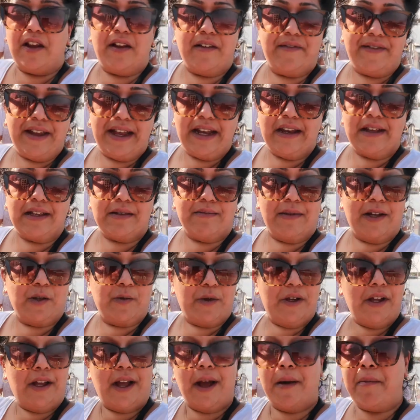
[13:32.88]
don't feel it as much.
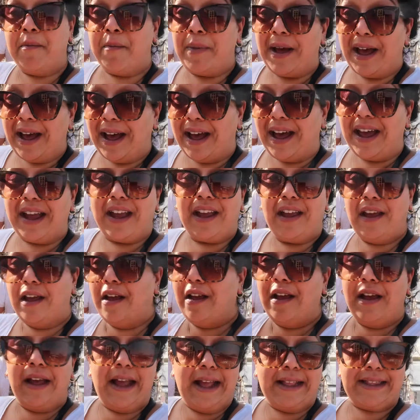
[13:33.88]
When you come back,
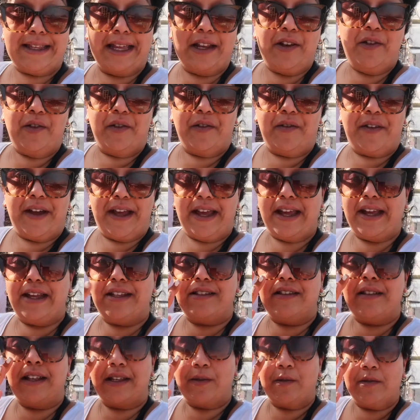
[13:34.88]
it's in your
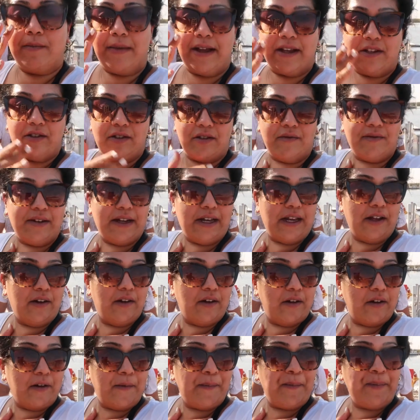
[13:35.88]
face and that's what makes you really
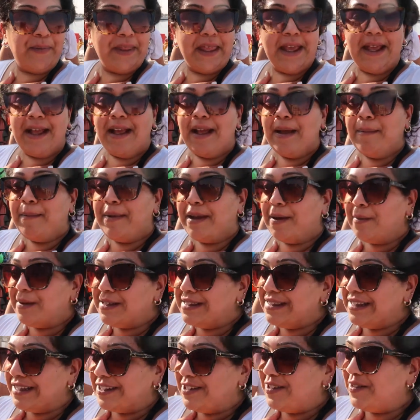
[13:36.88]
hot. But it was
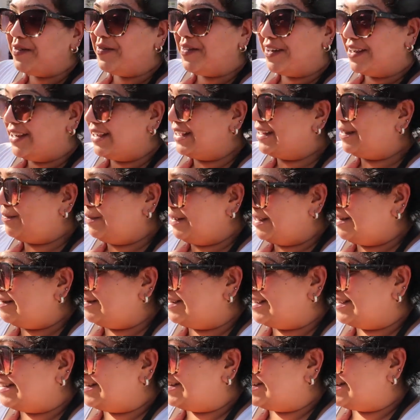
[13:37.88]
such a fun
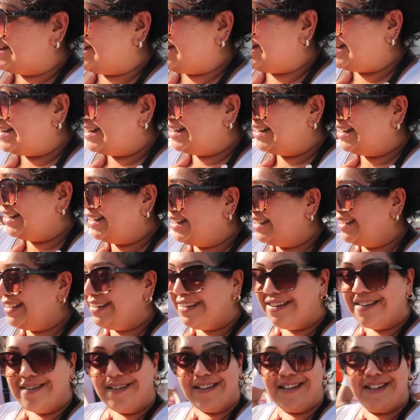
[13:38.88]
experience.
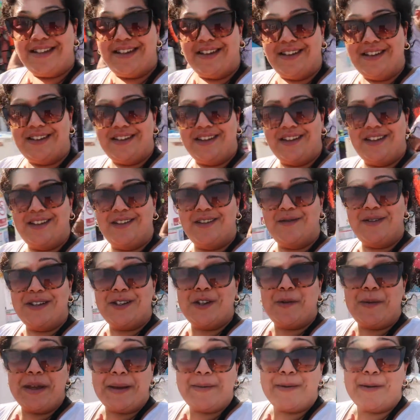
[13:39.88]
It was so, so cool. We
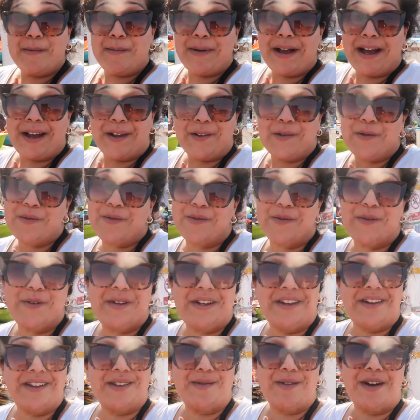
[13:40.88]
saw people
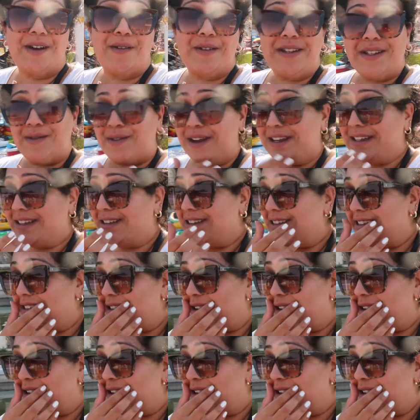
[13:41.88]
paddleboarding as well, which is what I did in